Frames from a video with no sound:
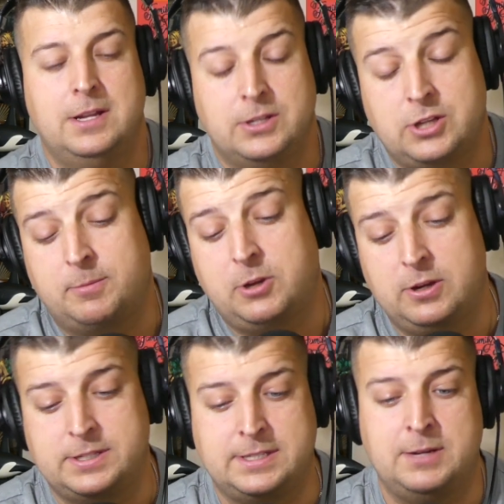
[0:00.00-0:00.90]
So I'm
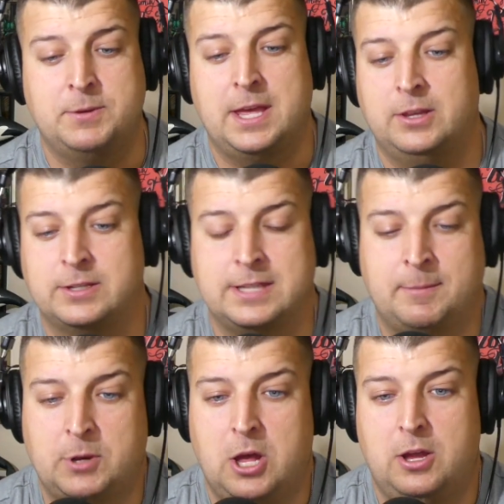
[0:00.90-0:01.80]
curious to see what that looks
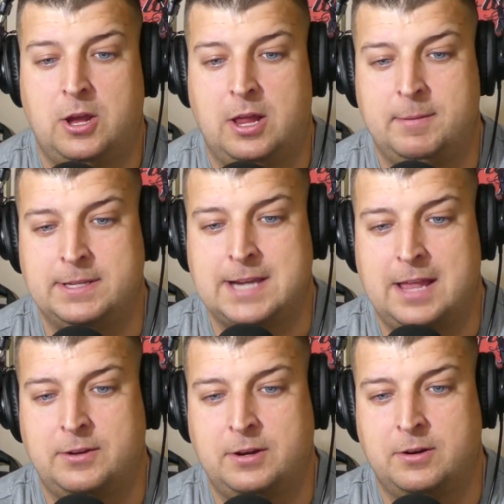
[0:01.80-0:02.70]
like. But all in all, I mean
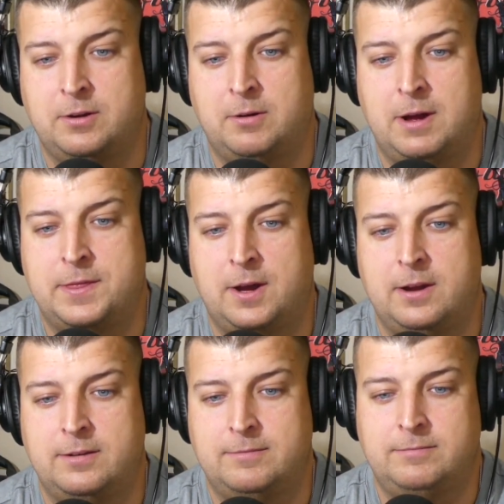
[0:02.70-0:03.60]
Tyler Herro, I
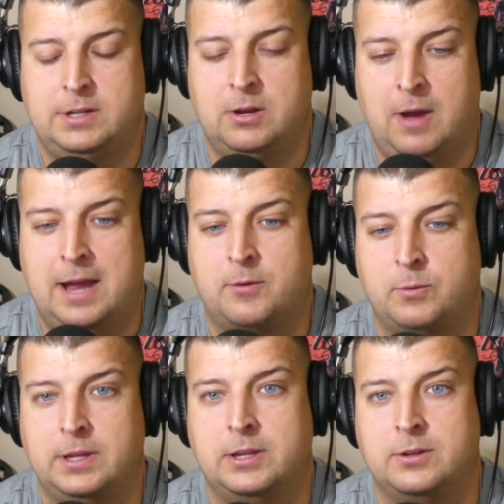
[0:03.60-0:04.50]
thought you know had a
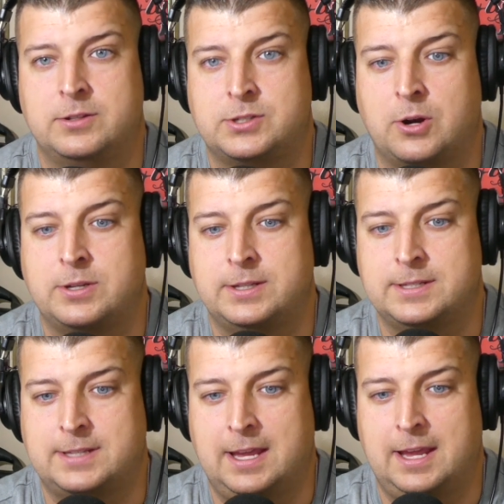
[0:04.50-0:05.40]
really good start to
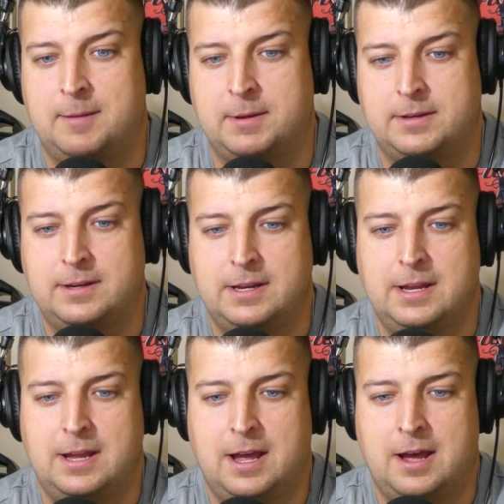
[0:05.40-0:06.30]
this game and
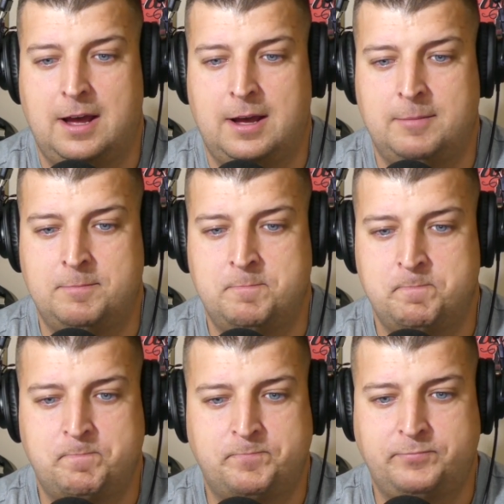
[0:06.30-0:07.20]
um,
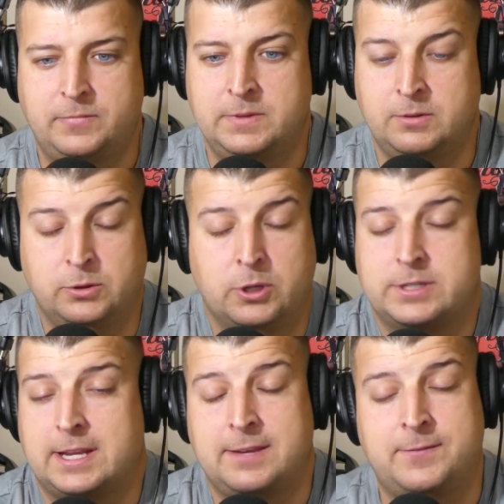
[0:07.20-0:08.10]

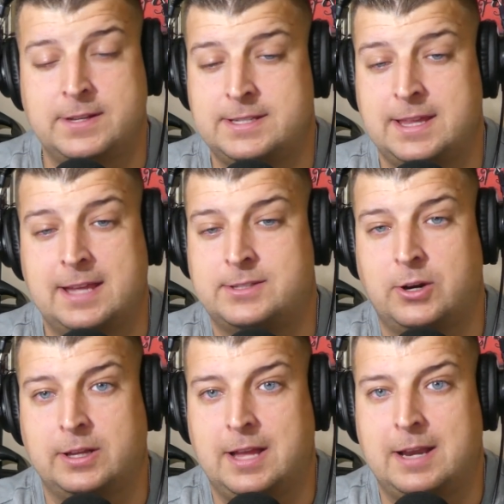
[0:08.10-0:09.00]
looks like he fits in that
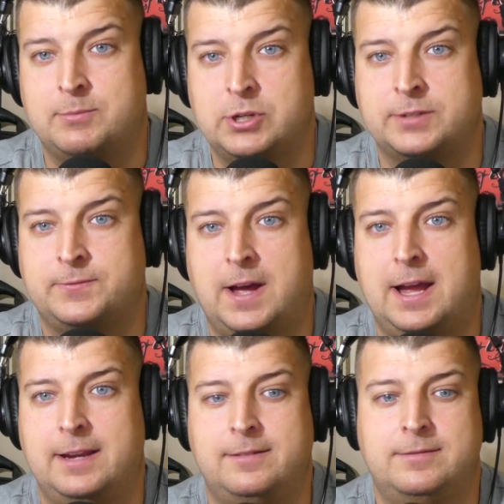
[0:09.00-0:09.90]
starting lineup just
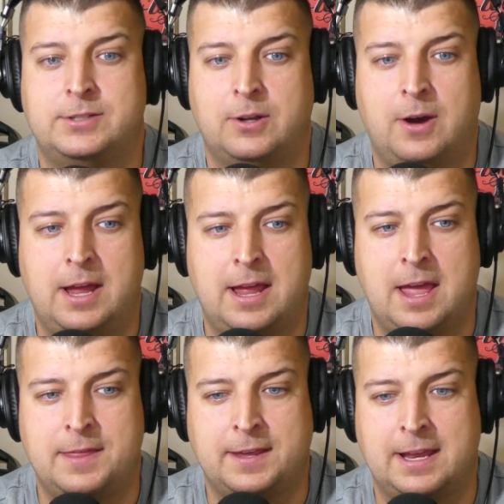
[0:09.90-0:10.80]
fine. So
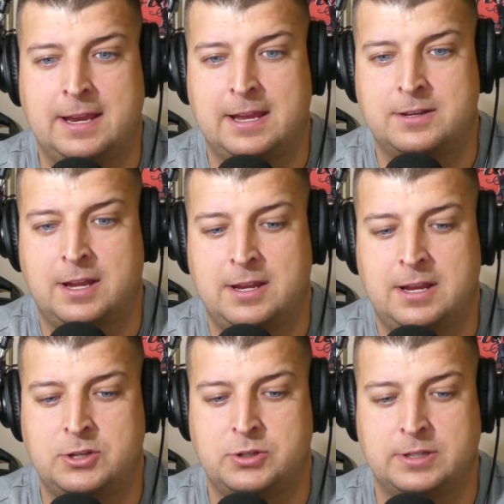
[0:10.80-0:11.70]
I, I think any uh,
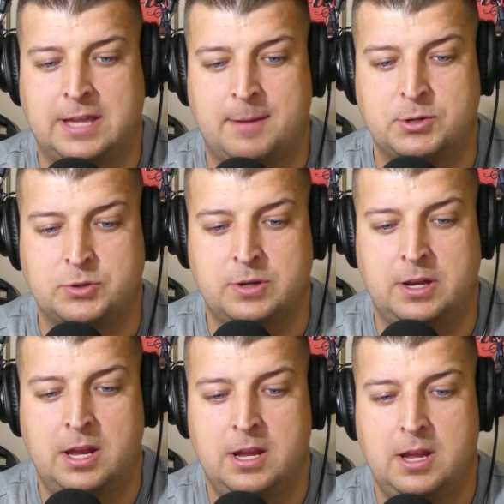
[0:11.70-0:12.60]
issues of chemistry.